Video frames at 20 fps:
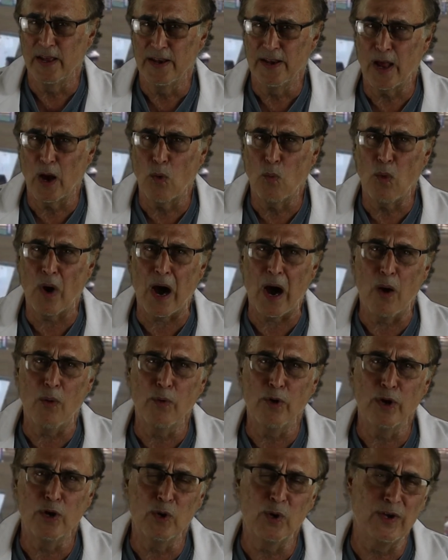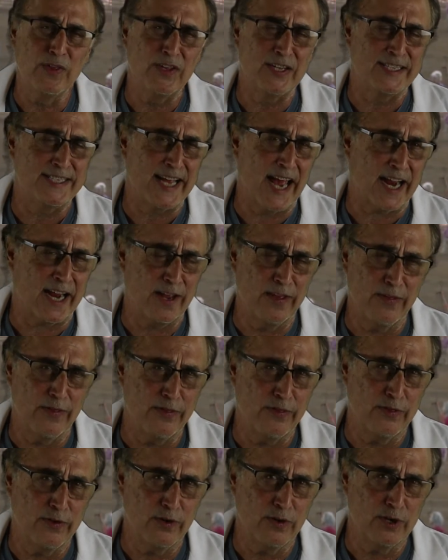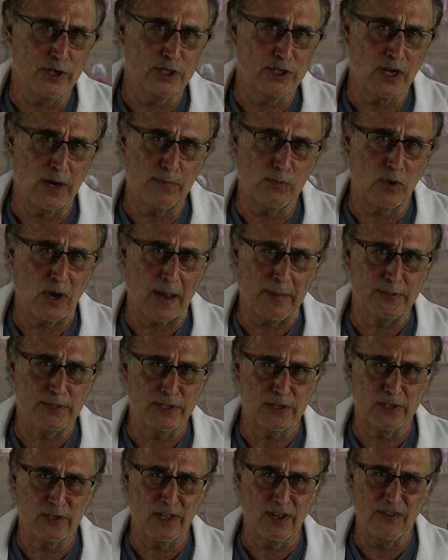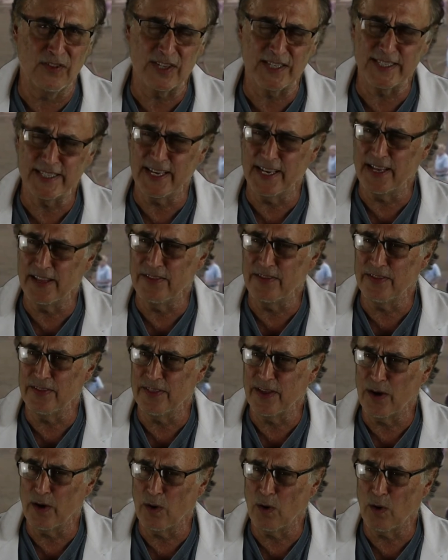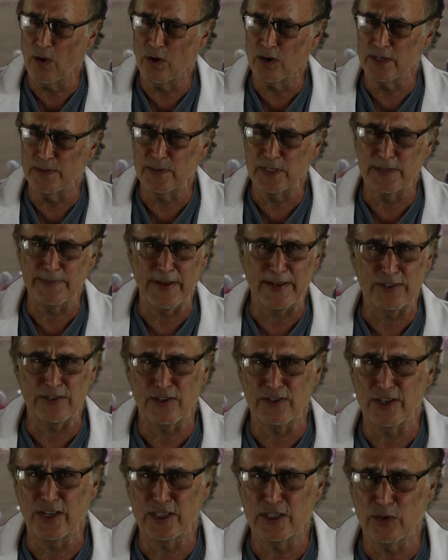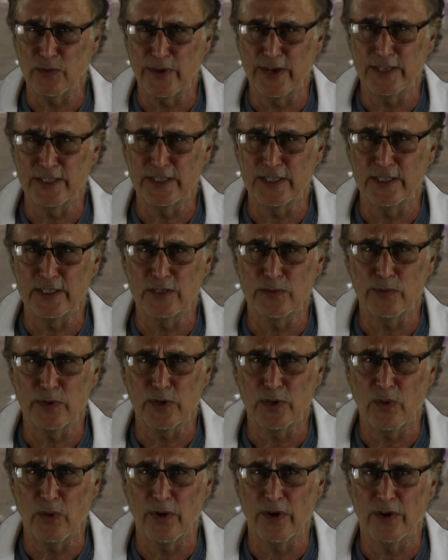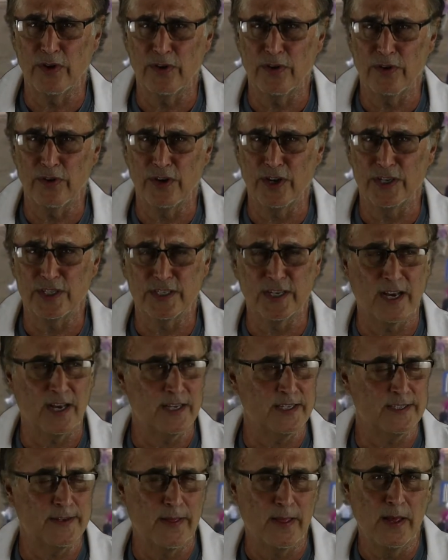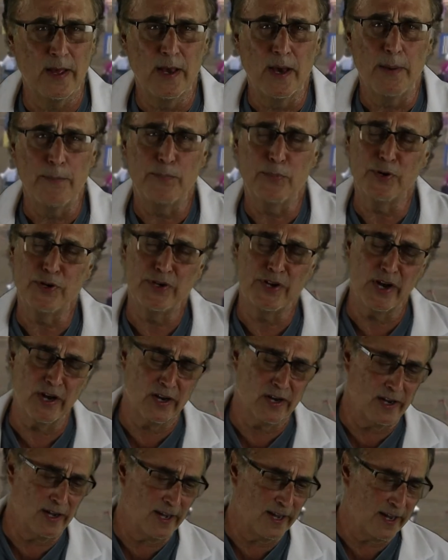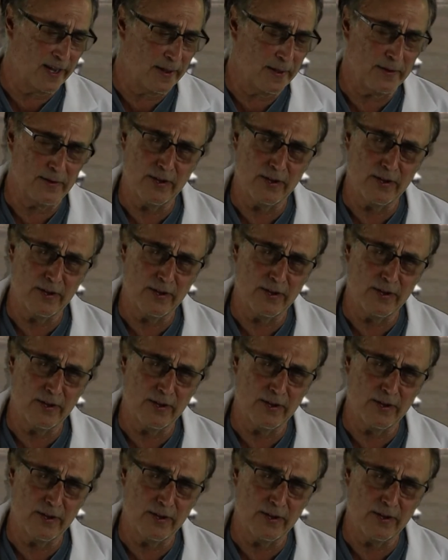Now, while we're doing the second and third jumper obstacle in the send, there are some special situations we're going to discuss, particularly